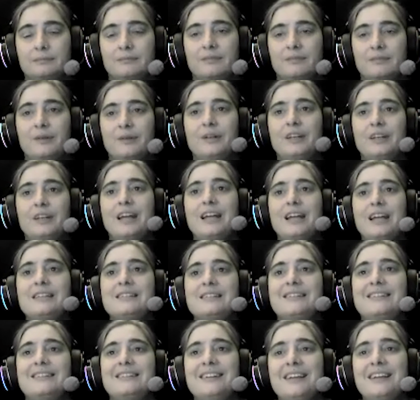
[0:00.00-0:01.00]
Very
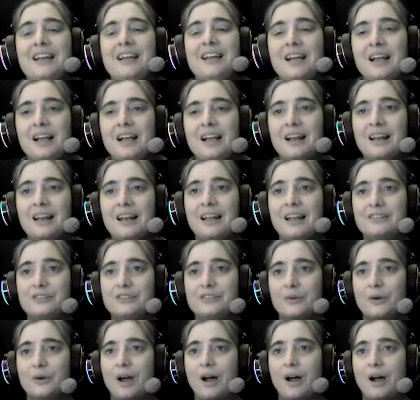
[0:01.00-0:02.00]
nice. And let
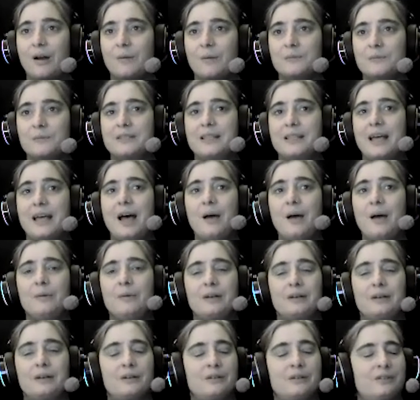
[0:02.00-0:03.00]
your arms down
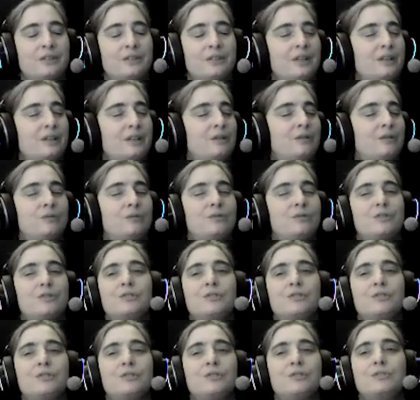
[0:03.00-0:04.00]
and continue
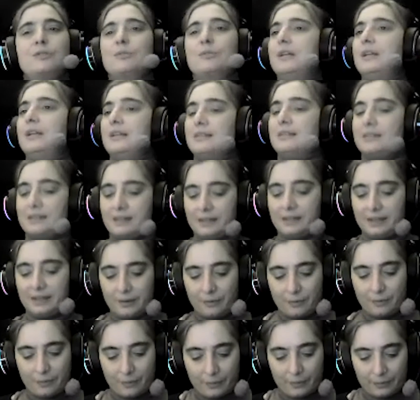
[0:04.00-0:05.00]
just to
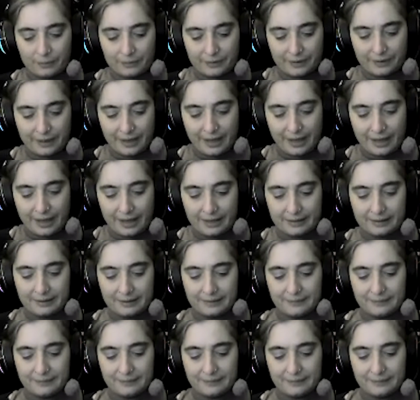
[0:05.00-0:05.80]
easily roll the head.